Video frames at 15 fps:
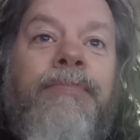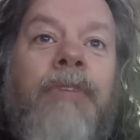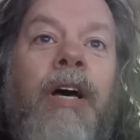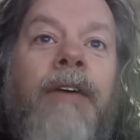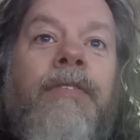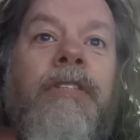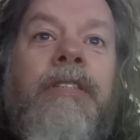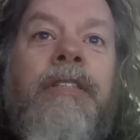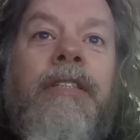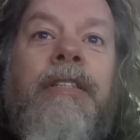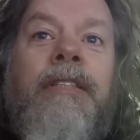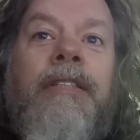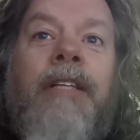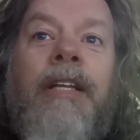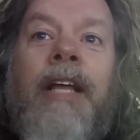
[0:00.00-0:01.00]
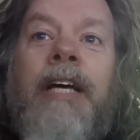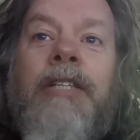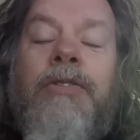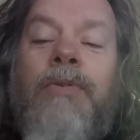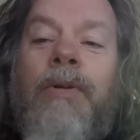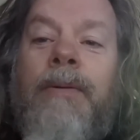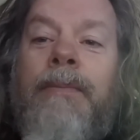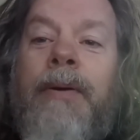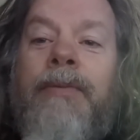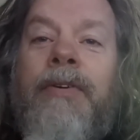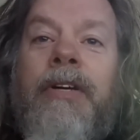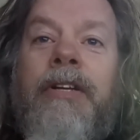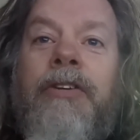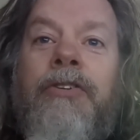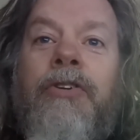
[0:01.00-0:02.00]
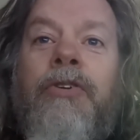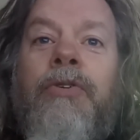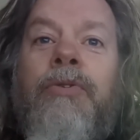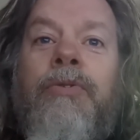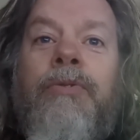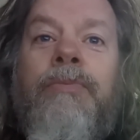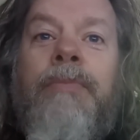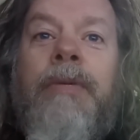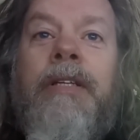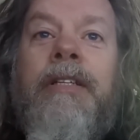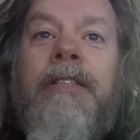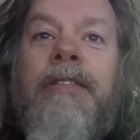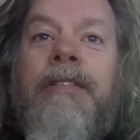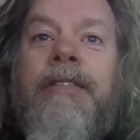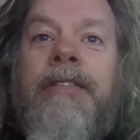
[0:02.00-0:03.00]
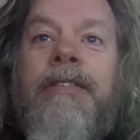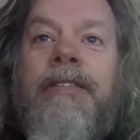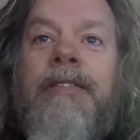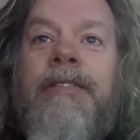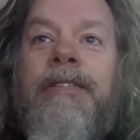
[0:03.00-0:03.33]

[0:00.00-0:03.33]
obviously the last one I'm ever going to do, because